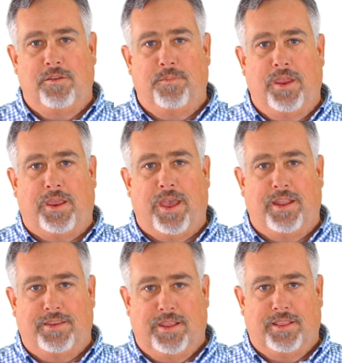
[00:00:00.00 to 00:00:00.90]
to make
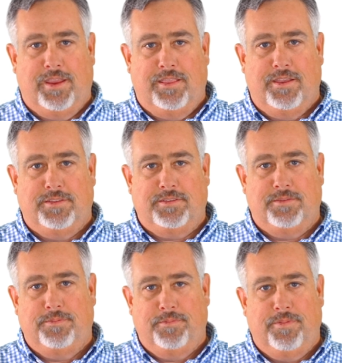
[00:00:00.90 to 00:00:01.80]
content like this.
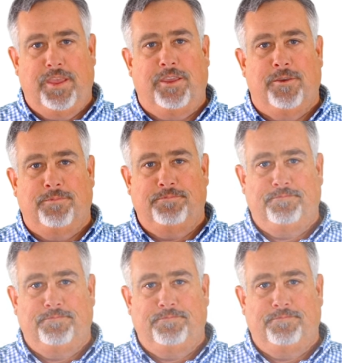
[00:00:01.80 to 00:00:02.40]
Thank you.